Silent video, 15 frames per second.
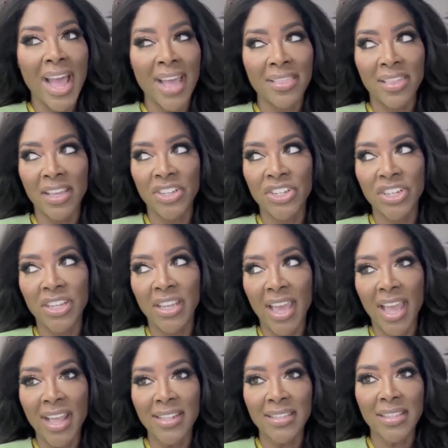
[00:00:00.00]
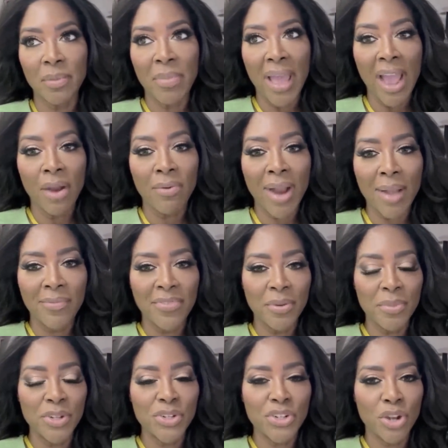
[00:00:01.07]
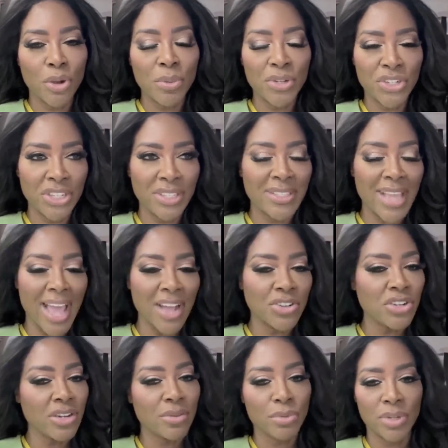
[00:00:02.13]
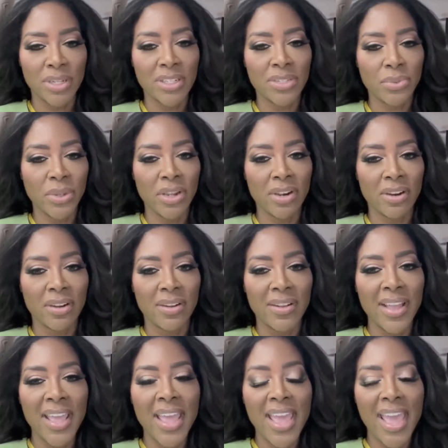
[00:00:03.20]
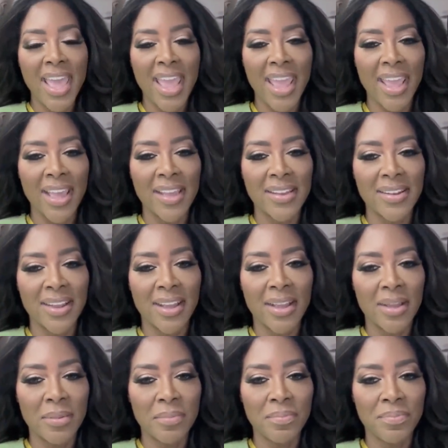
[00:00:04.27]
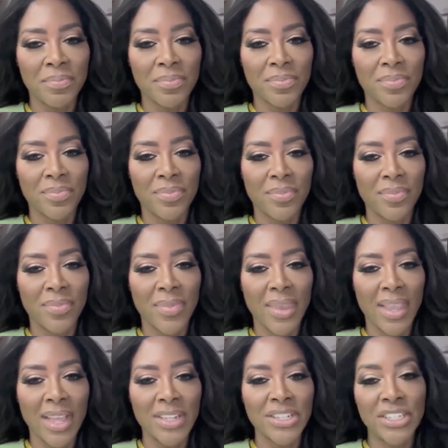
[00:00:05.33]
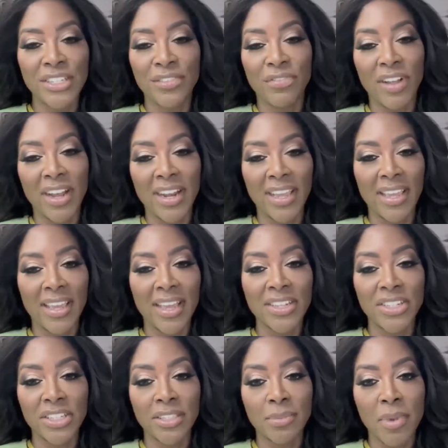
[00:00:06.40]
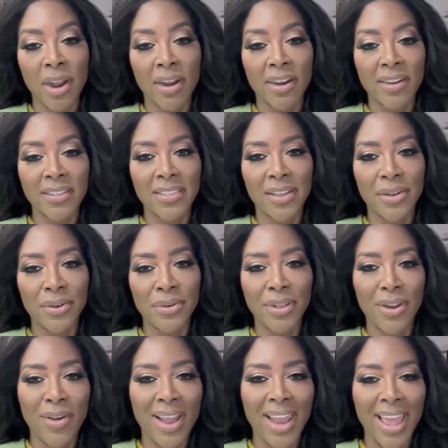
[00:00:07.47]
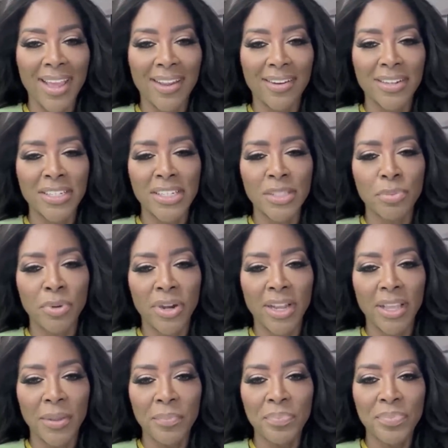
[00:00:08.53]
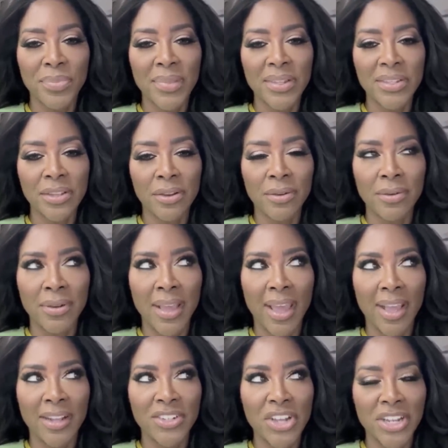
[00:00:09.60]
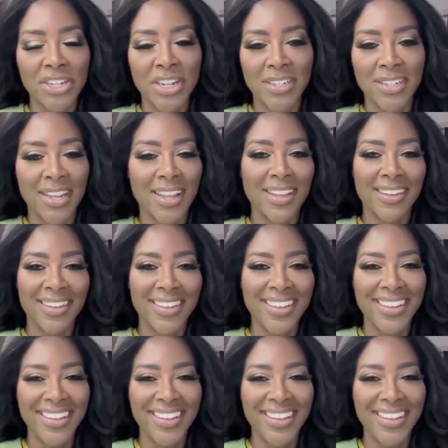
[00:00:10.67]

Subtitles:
I think she gets a bad rap from the show, but she's actually a really sweet girl. And she's funny and she's smart. So, you know, I like her and she's pretty. So, okay. Check, check, check.